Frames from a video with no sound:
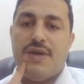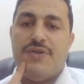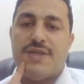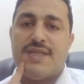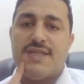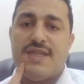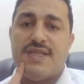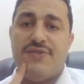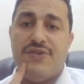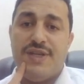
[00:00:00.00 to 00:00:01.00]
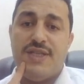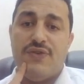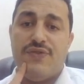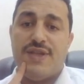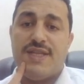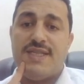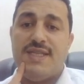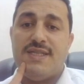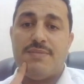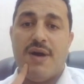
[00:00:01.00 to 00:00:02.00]
this is the severity of the
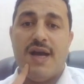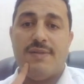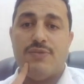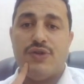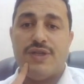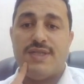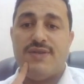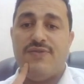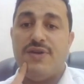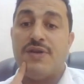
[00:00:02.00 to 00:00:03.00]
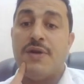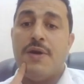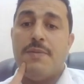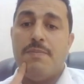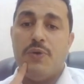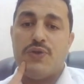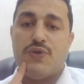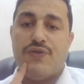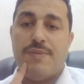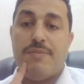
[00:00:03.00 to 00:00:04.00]
disease: mild, moderate, severe. Most
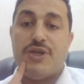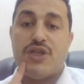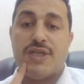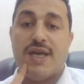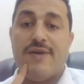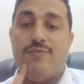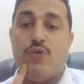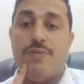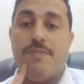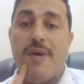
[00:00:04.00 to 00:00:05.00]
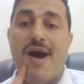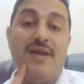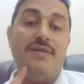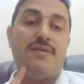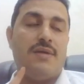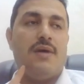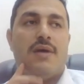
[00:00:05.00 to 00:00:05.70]
of the patients come with mild